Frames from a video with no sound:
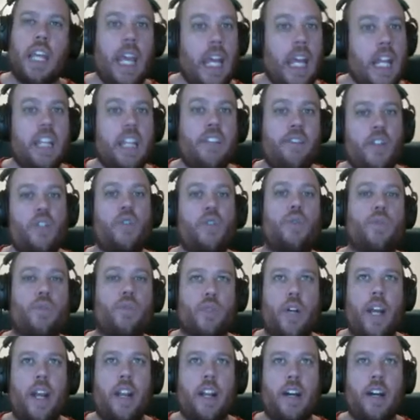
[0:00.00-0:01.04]
individual
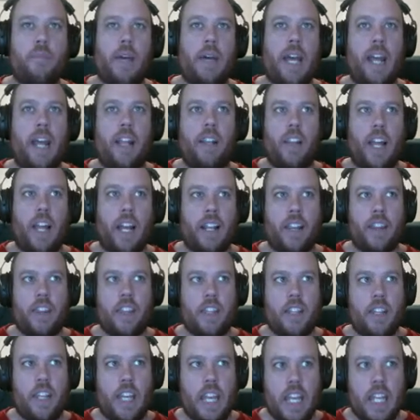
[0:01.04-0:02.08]
freedom and like
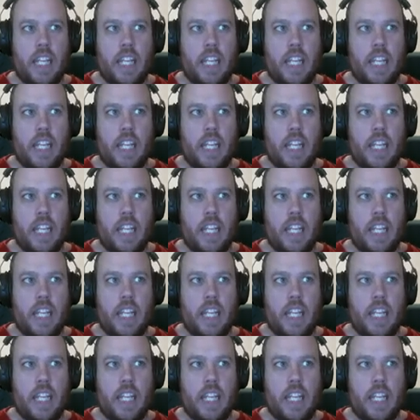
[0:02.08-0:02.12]
the